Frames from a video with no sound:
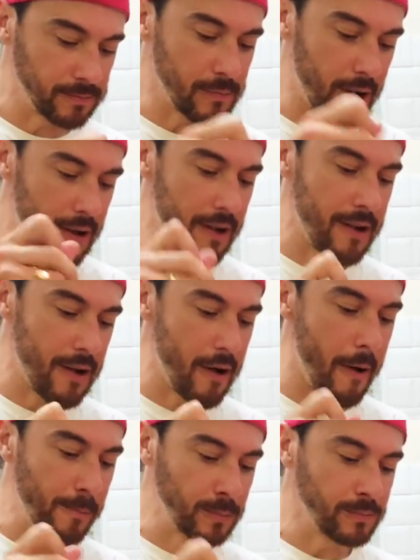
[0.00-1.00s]
I like it a
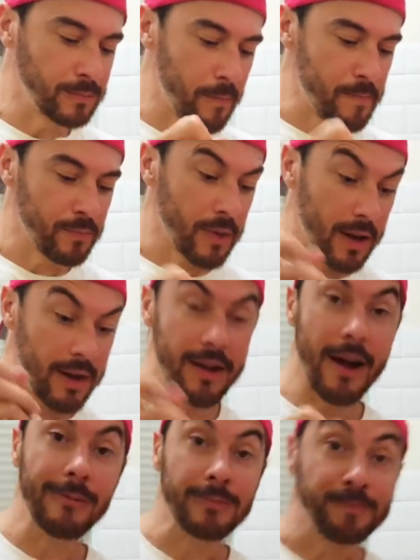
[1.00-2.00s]
lot. There you
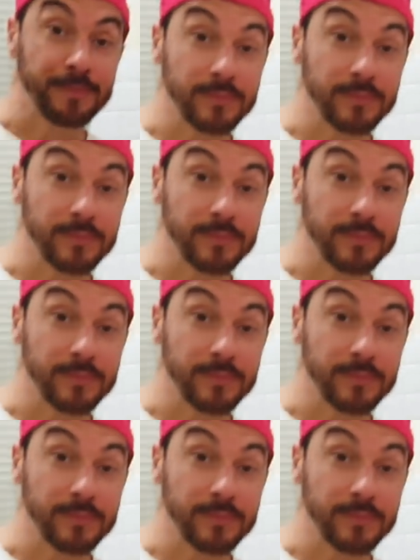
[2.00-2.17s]
go.